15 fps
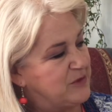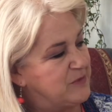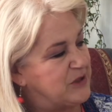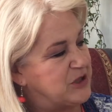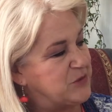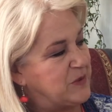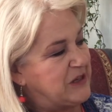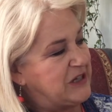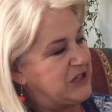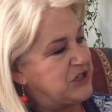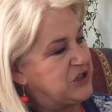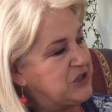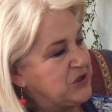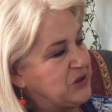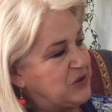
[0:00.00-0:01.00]
Between
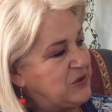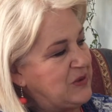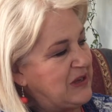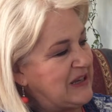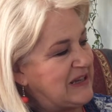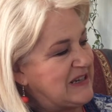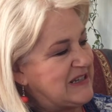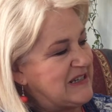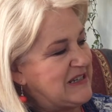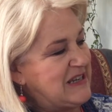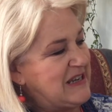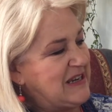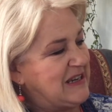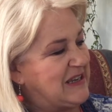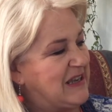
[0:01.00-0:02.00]
2 and
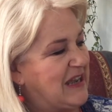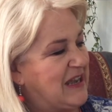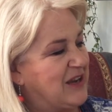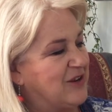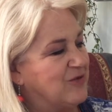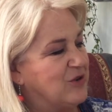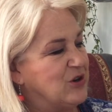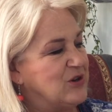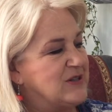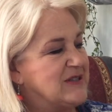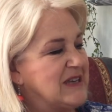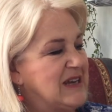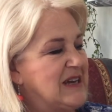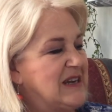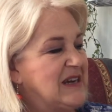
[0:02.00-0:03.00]
10 kangaroos
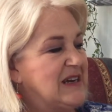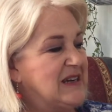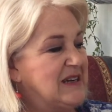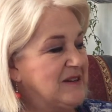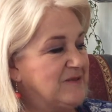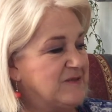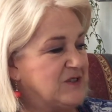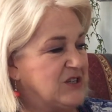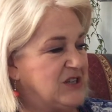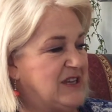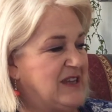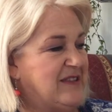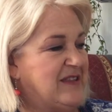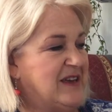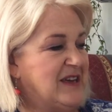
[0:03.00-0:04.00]
live
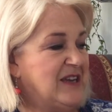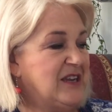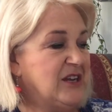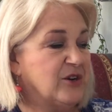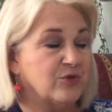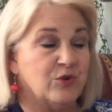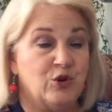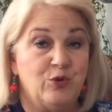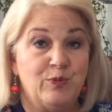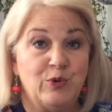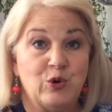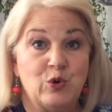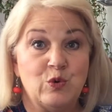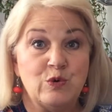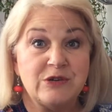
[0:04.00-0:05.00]
together in a group
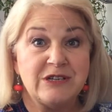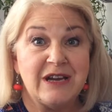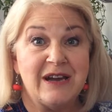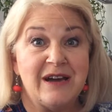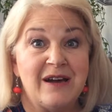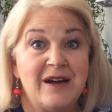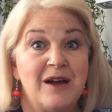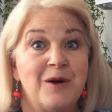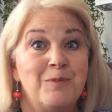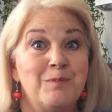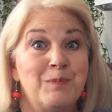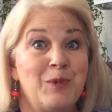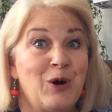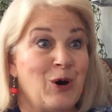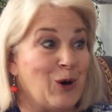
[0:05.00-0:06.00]
called a
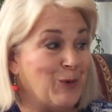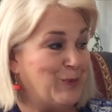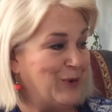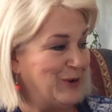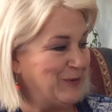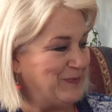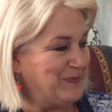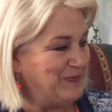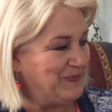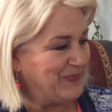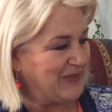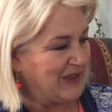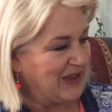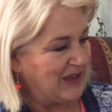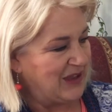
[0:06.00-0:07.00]
mob.
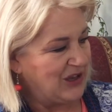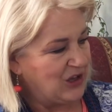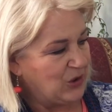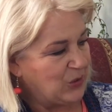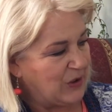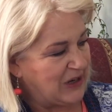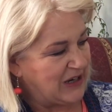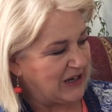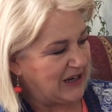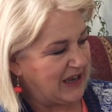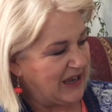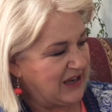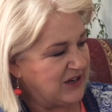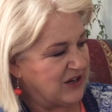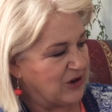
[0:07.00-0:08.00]
When an
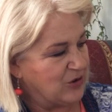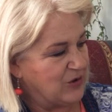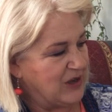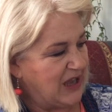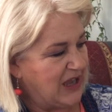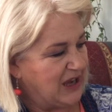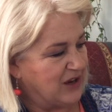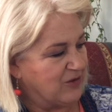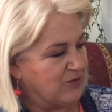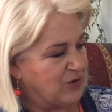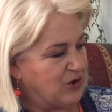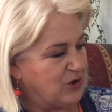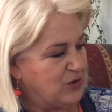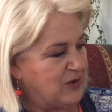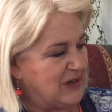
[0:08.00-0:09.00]
adult
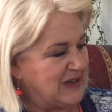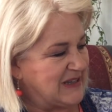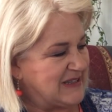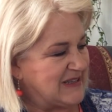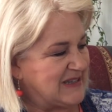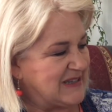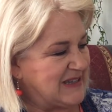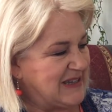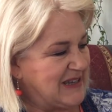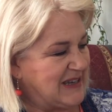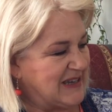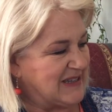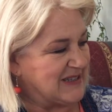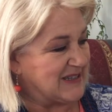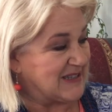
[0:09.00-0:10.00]
kangaroo
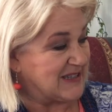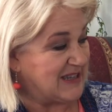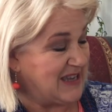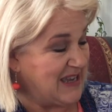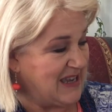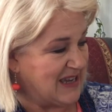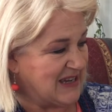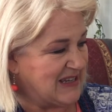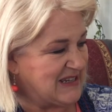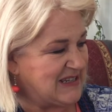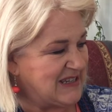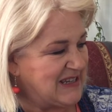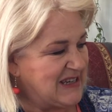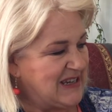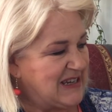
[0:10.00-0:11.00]
is scared,
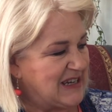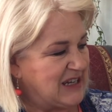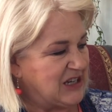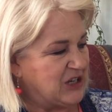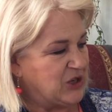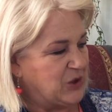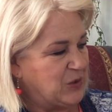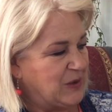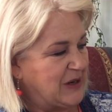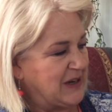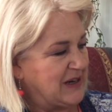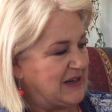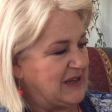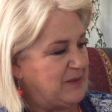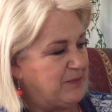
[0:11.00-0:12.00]
it
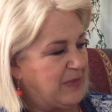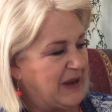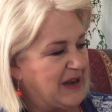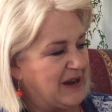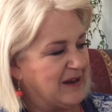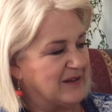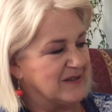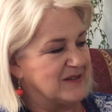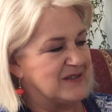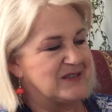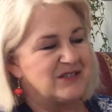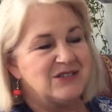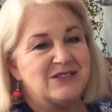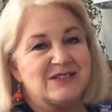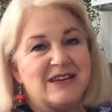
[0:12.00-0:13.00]
quickly bounds
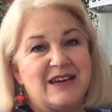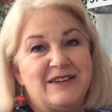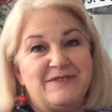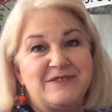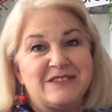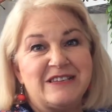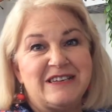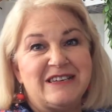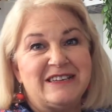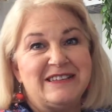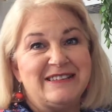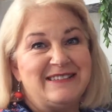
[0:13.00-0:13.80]
to safety.